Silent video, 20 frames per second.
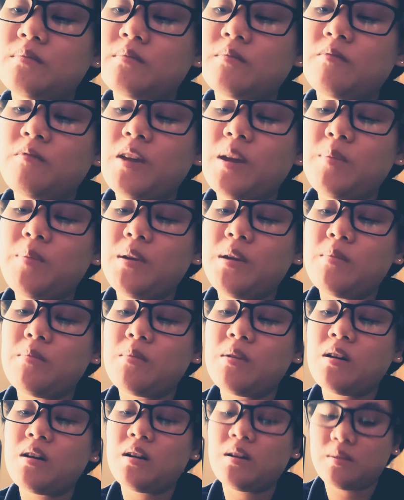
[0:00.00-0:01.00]
vaping a
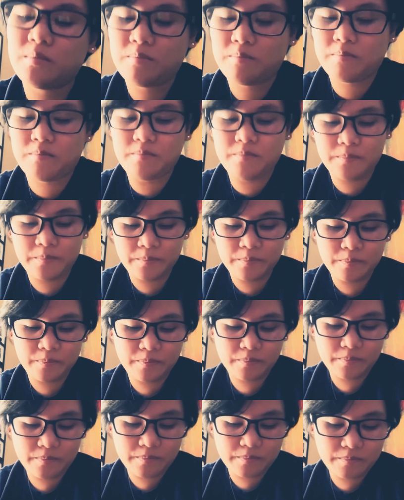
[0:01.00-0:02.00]
mod
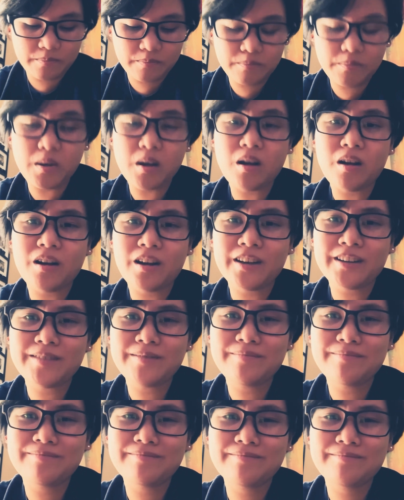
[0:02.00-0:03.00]
pod
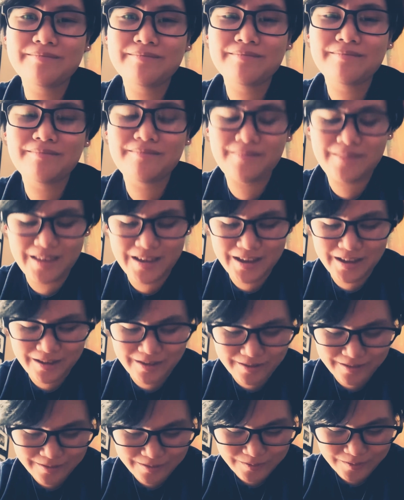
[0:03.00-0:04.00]

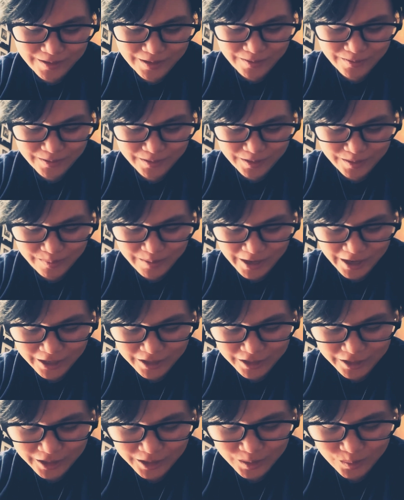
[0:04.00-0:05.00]
thing, whatever. Let me
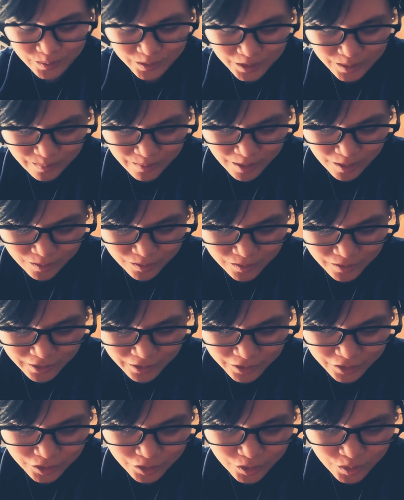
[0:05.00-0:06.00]
actually switch them out so I
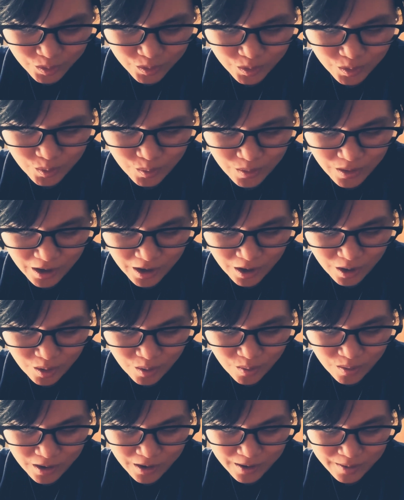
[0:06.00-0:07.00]
can show you
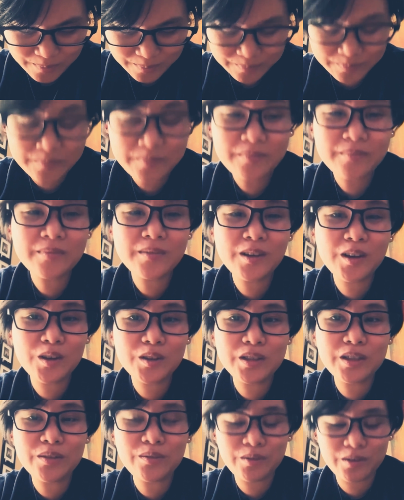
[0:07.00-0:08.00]
how
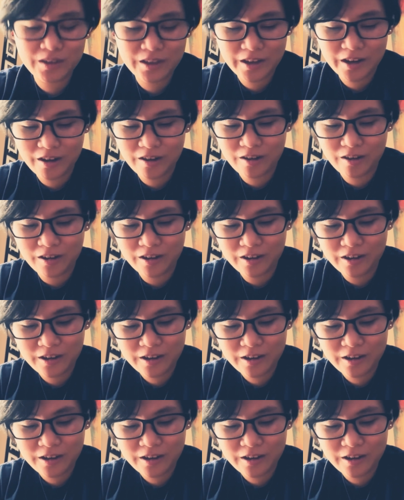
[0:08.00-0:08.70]
different they are.